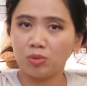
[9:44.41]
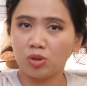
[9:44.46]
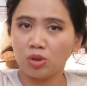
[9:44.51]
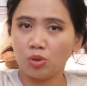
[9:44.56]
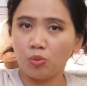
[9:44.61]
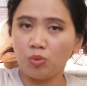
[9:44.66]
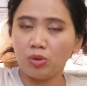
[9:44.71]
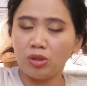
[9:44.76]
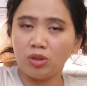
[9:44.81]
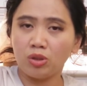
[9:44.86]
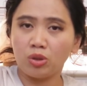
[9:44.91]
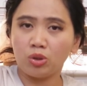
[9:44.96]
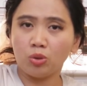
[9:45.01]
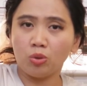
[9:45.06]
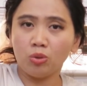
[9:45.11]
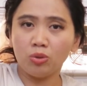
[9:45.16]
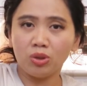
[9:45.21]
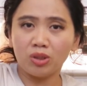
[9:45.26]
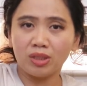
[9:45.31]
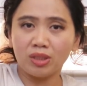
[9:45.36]
So with your
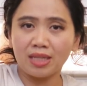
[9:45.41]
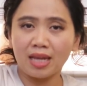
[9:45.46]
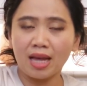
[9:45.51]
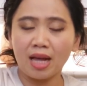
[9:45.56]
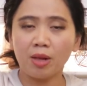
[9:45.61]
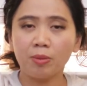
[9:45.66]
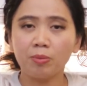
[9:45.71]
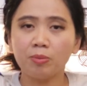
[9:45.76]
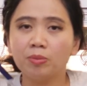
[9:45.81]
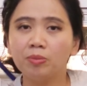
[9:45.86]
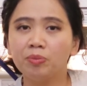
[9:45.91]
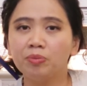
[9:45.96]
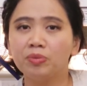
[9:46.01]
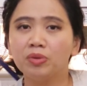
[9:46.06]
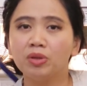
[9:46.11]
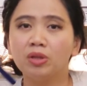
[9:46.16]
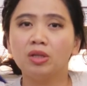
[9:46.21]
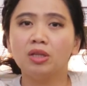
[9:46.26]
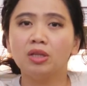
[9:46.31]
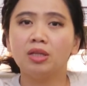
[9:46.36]
shoulders help,
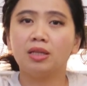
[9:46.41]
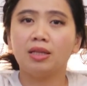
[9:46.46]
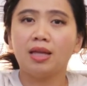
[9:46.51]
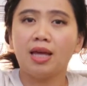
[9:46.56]
it